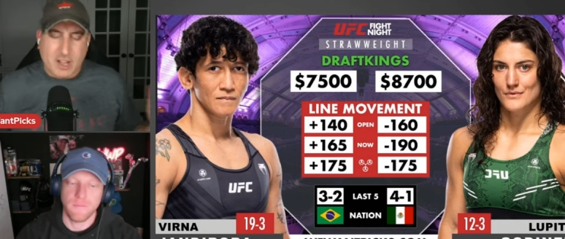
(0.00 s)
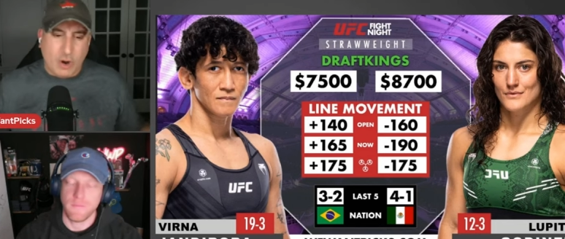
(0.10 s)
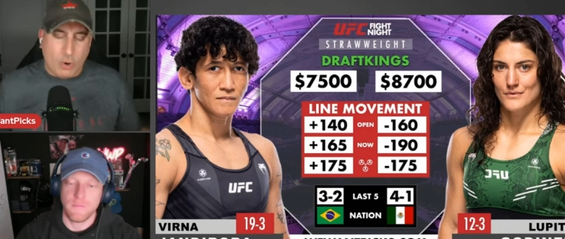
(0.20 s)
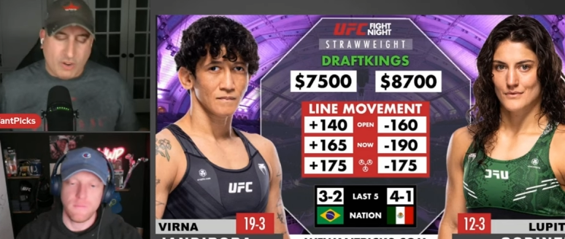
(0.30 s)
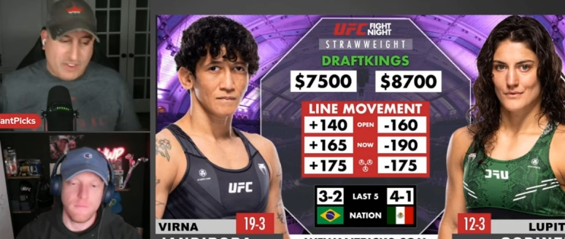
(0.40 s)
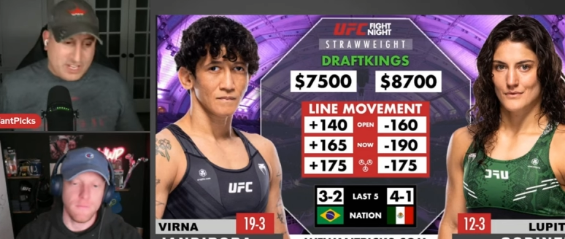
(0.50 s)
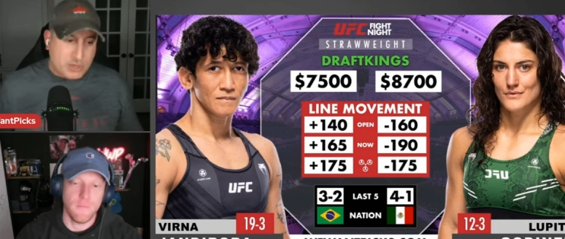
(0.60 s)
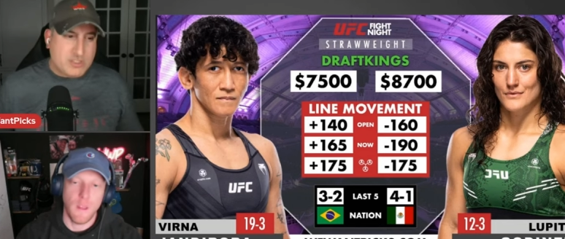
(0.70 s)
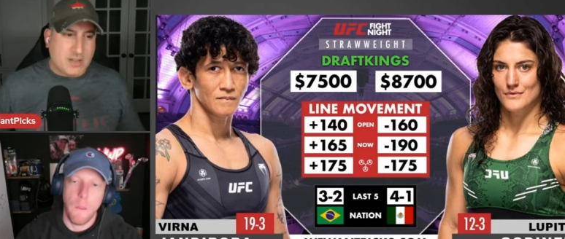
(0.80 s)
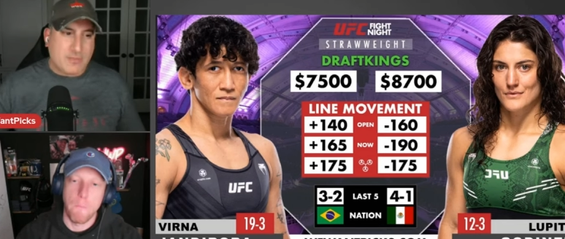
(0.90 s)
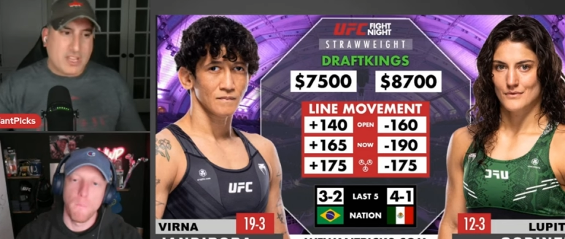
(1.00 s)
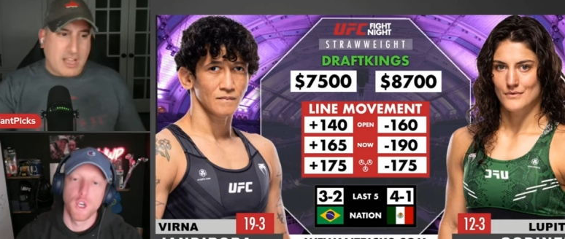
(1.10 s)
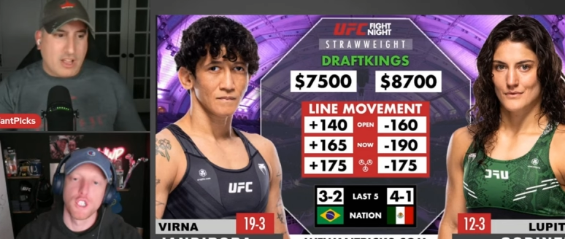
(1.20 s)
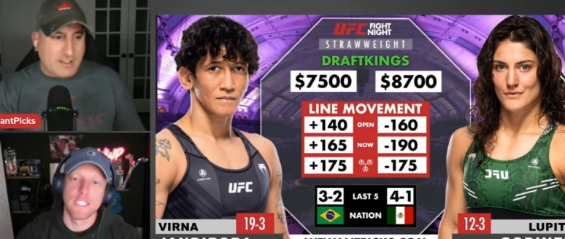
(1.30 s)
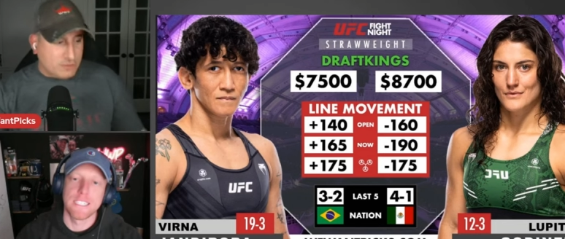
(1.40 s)
Speaker 1: Or if I do something, I'll
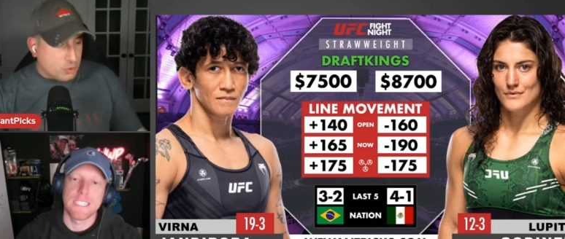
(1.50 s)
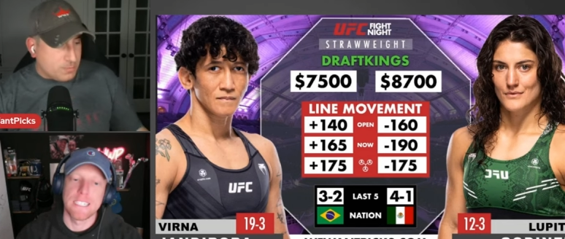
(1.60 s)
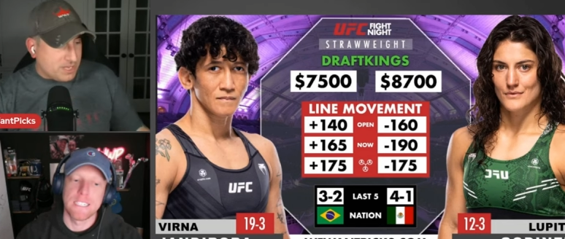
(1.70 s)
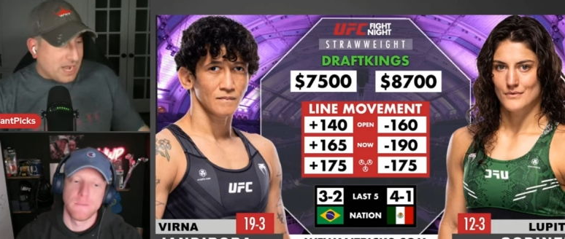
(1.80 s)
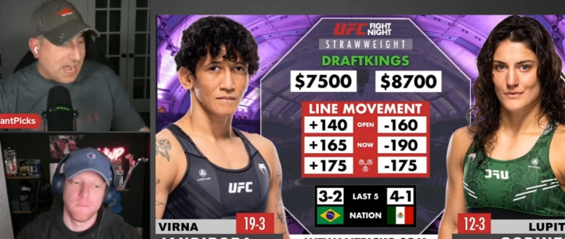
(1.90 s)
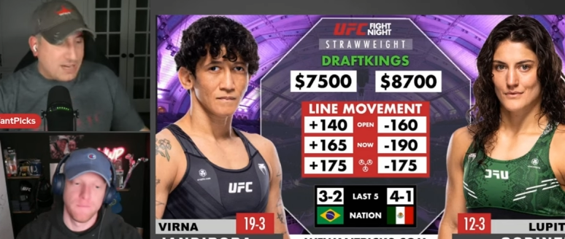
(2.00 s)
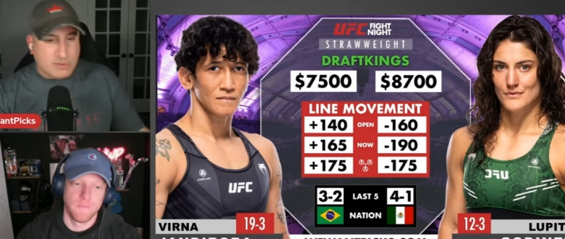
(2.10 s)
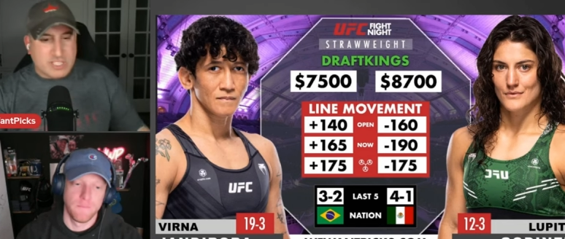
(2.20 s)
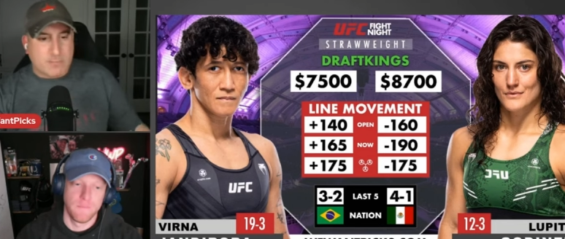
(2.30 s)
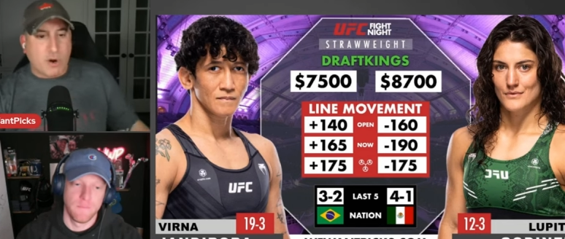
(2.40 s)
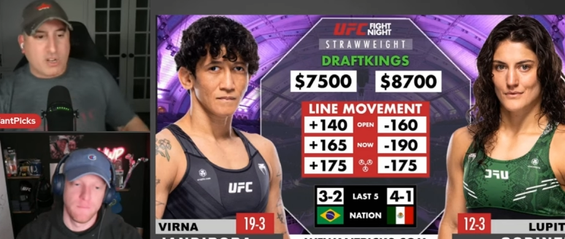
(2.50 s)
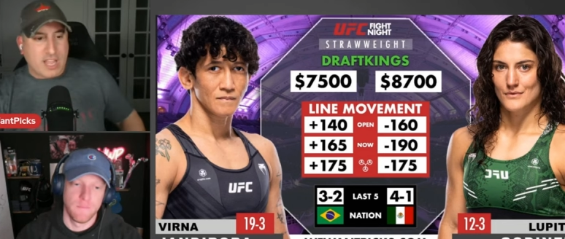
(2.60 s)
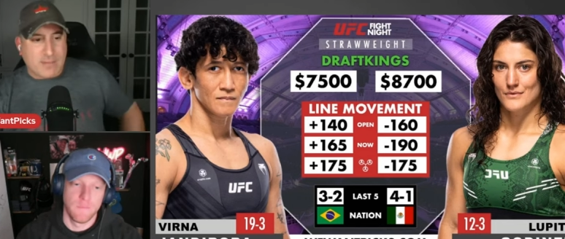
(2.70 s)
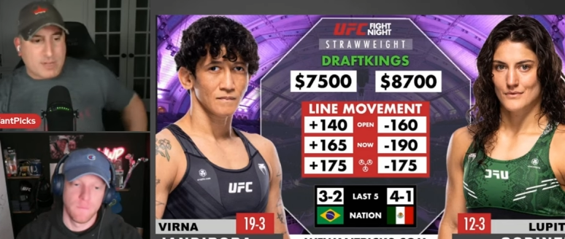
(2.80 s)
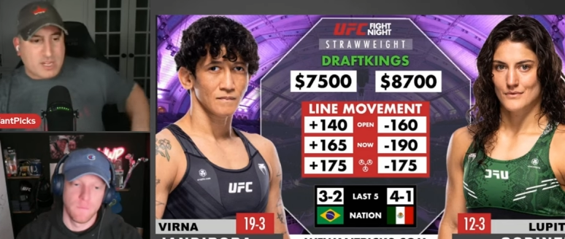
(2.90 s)
have Loopy in a high-risk
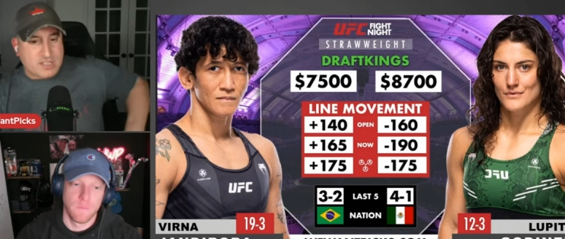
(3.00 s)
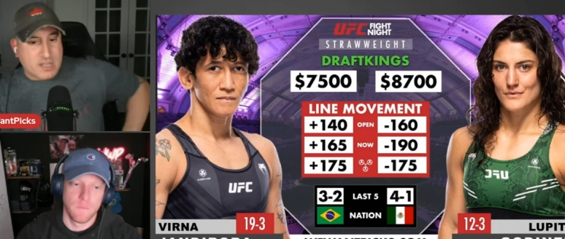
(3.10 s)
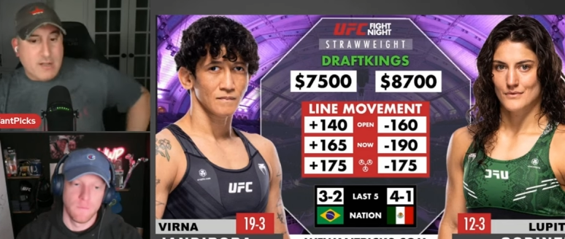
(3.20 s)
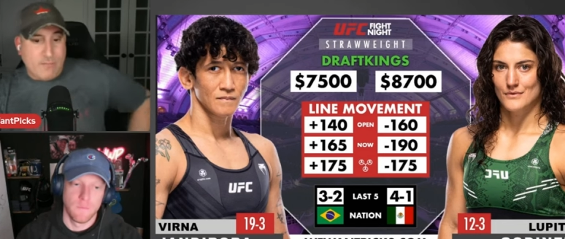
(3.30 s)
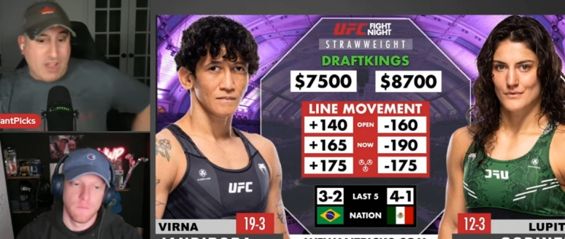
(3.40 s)
parlay because I've